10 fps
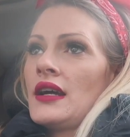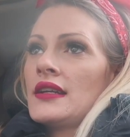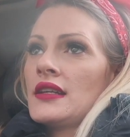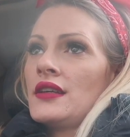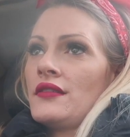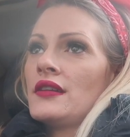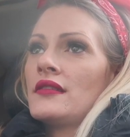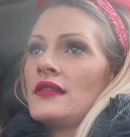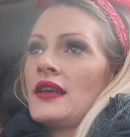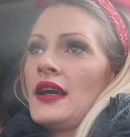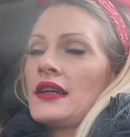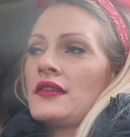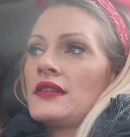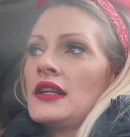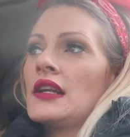I didn't kill it. The cat
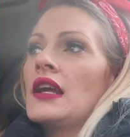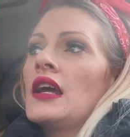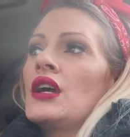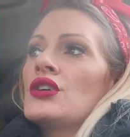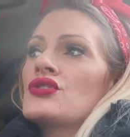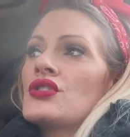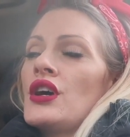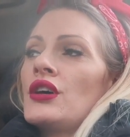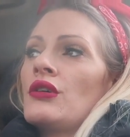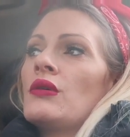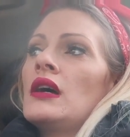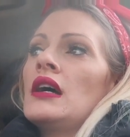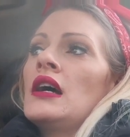killed it. So